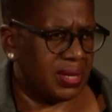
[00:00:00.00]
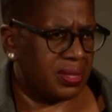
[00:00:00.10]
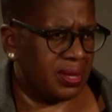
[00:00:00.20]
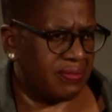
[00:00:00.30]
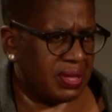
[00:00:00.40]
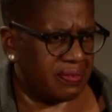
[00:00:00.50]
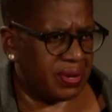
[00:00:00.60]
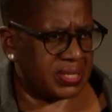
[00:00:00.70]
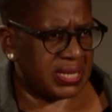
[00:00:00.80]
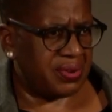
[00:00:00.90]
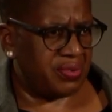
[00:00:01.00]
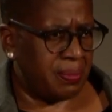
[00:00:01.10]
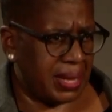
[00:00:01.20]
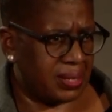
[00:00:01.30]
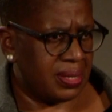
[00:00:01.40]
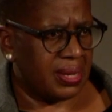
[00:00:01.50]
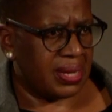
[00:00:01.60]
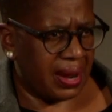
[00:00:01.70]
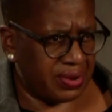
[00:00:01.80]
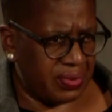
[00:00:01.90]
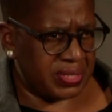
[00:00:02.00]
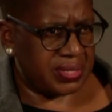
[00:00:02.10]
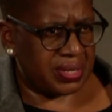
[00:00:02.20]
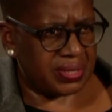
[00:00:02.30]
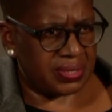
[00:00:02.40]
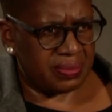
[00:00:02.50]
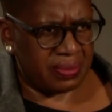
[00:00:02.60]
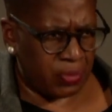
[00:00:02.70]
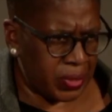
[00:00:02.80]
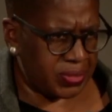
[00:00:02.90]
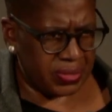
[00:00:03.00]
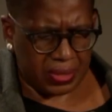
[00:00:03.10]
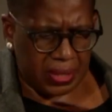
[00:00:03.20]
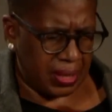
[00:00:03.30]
that have given her secondary male characteristics, voice,